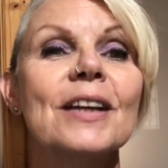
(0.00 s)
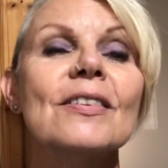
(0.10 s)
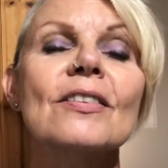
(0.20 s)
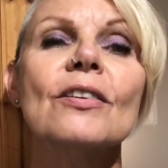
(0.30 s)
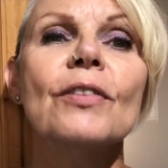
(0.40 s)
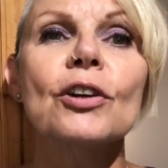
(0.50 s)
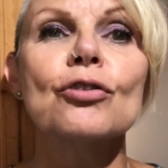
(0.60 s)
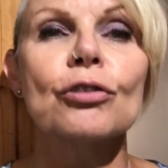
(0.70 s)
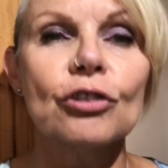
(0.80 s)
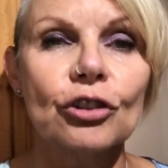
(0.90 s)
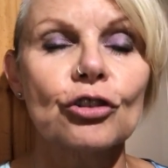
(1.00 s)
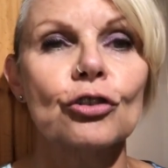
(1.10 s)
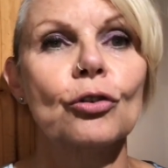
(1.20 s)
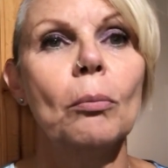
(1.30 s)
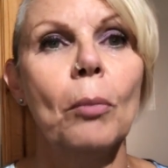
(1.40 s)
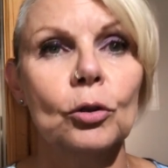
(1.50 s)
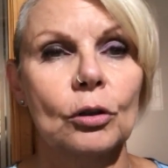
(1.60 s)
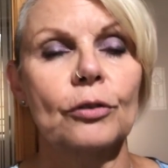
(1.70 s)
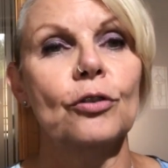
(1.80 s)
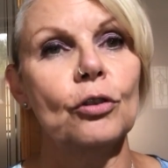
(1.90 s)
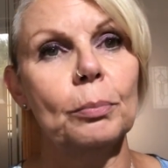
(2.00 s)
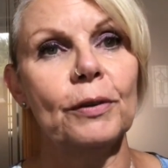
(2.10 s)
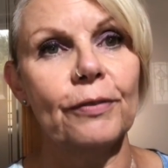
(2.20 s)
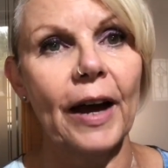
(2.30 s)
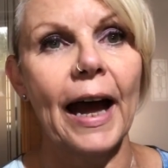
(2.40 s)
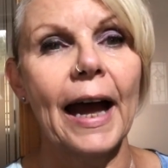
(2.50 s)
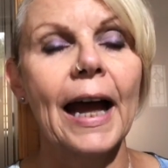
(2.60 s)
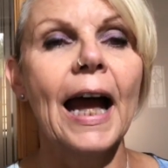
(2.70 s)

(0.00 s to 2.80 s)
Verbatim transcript: because it's a very traditional model, to be fair.